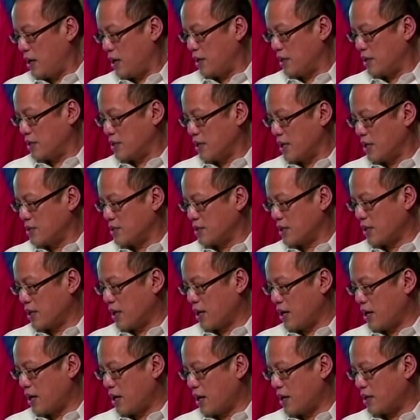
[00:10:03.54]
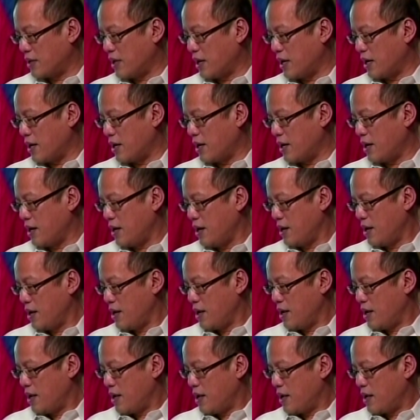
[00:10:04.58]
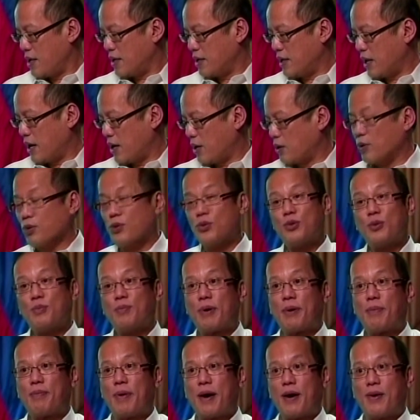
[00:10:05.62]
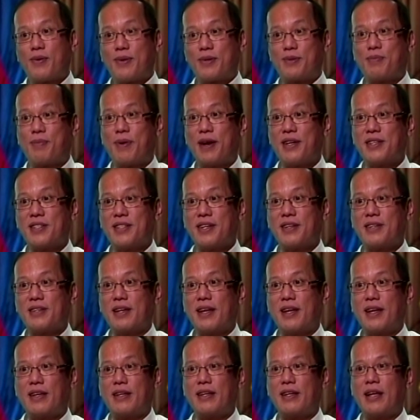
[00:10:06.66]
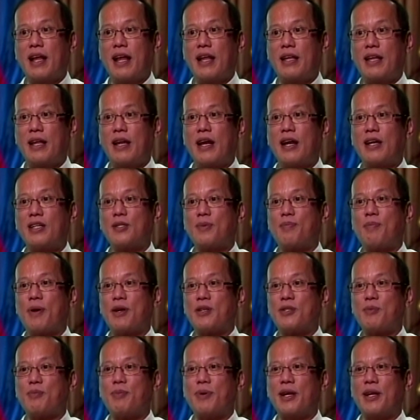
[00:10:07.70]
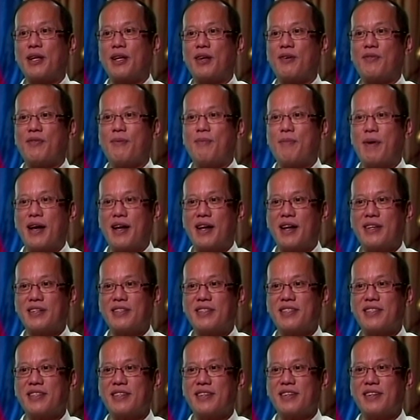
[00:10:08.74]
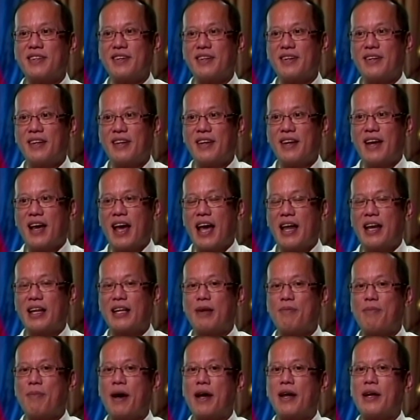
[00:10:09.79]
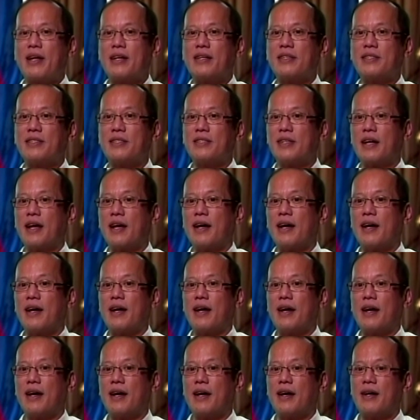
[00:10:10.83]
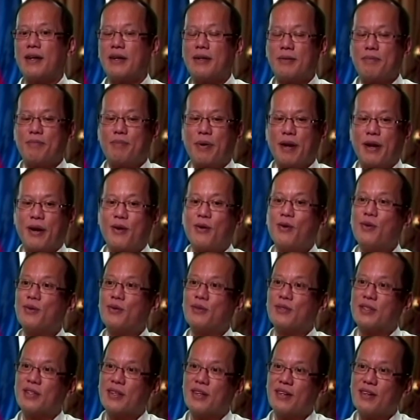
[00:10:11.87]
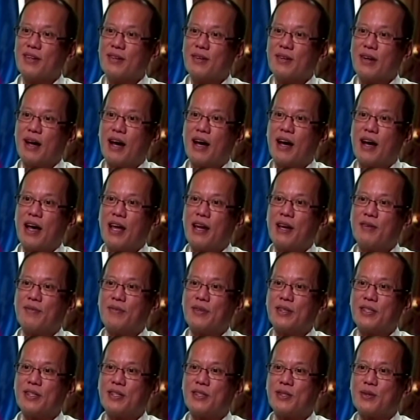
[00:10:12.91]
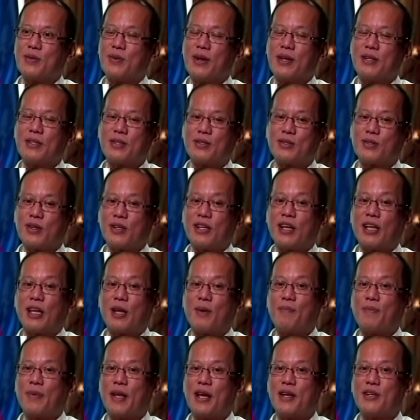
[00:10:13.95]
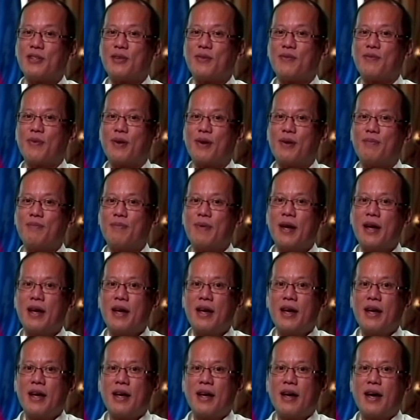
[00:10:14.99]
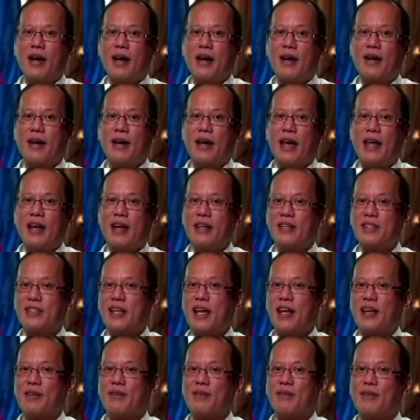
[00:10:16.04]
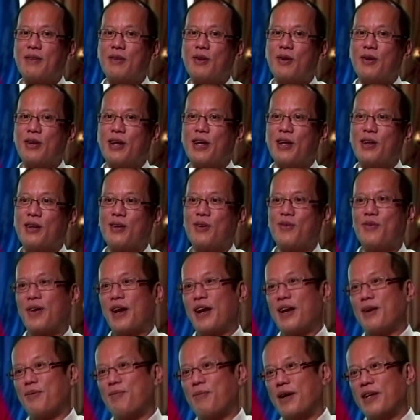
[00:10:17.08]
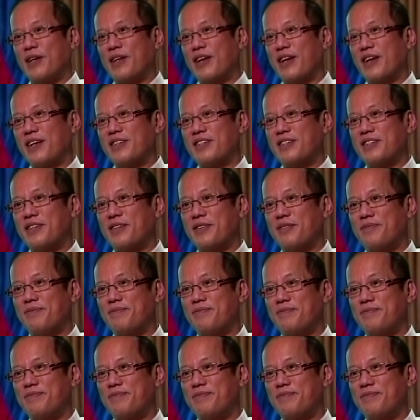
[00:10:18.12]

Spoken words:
in the sense that there are two superpowers present, that there is a possibility of a balance. And the balance precludes any of the situations or the temptation from any state lording it over anybody else.